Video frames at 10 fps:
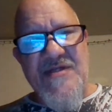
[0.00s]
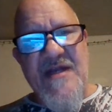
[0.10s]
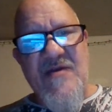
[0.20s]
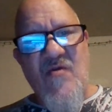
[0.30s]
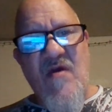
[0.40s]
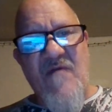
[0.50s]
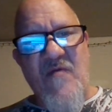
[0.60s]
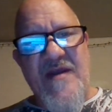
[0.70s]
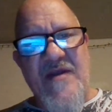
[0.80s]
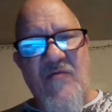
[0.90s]
and whoever we
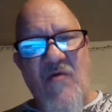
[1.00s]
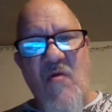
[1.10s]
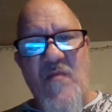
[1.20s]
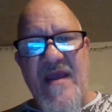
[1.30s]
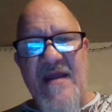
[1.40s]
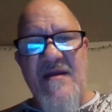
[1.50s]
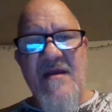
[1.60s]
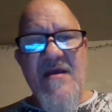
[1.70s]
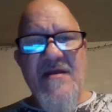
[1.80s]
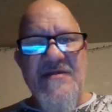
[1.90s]
can rope in
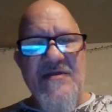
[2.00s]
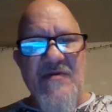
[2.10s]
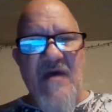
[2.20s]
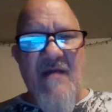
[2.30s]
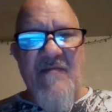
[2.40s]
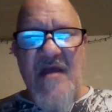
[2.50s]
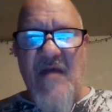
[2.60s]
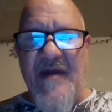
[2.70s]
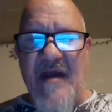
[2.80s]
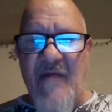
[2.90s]
to
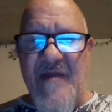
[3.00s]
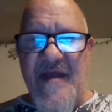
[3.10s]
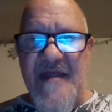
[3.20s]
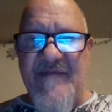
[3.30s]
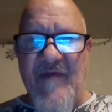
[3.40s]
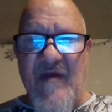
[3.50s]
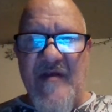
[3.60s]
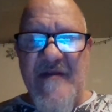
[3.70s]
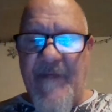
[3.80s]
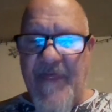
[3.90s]
coming on with us for those
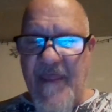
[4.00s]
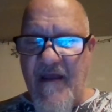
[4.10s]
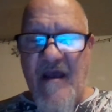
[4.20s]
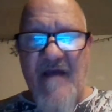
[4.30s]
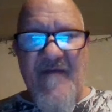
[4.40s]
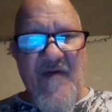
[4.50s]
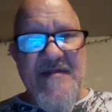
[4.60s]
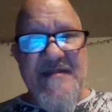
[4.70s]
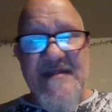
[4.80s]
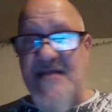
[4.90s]

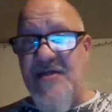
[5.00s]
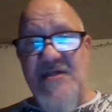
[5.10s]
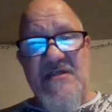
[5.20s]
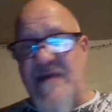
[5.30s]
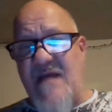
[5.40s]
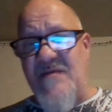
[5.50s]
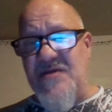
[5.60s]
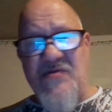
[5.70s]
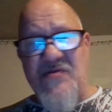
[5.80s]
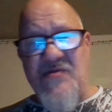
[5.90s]
first sessions. But I'm
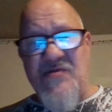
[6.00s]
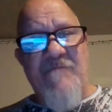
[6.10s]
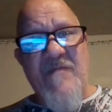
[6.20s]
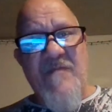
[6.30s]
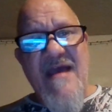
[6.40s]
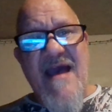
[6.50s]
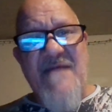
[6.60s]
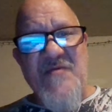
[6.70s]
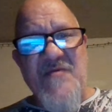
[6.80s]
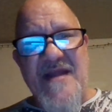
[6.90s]
sure
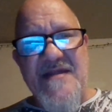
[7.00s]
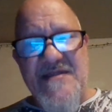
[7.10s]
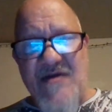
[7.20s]
after we get